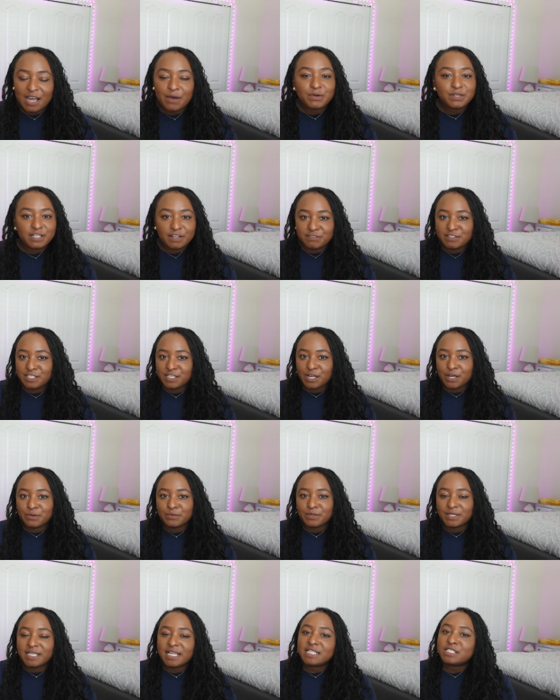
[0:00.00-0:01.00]
would love to know.
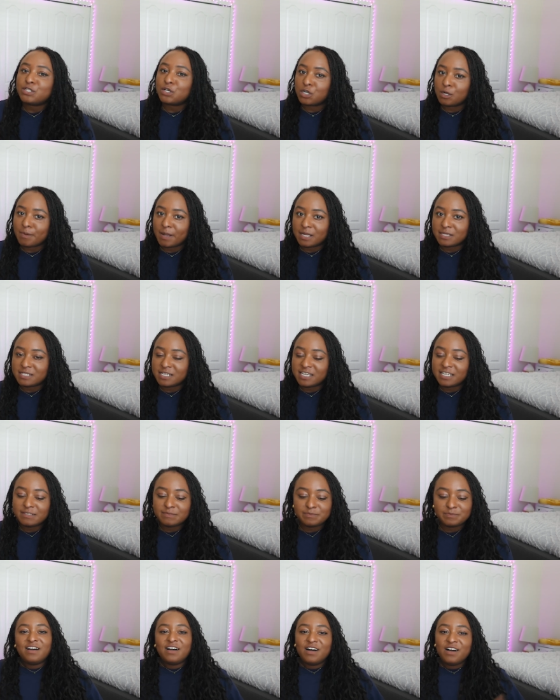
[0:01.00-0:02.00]
Let's talk about it.
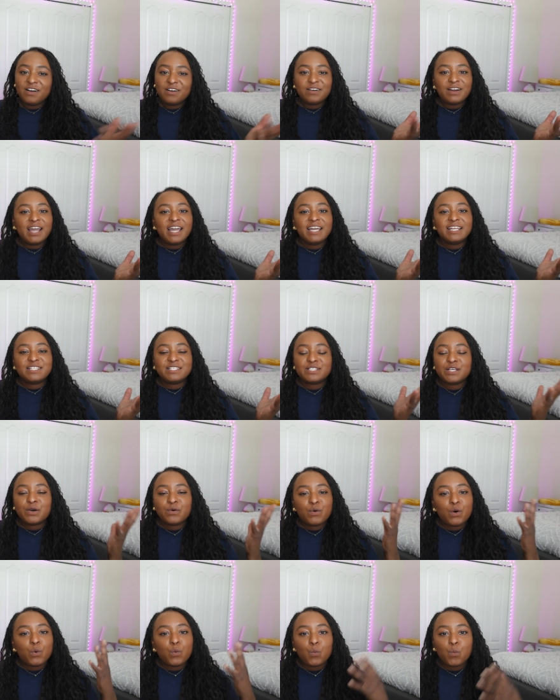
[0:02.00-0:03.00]
All right,
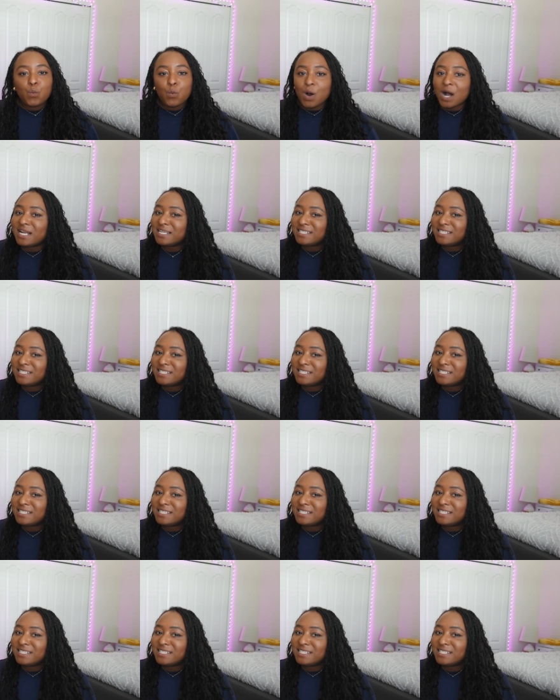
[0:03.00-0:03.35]
so what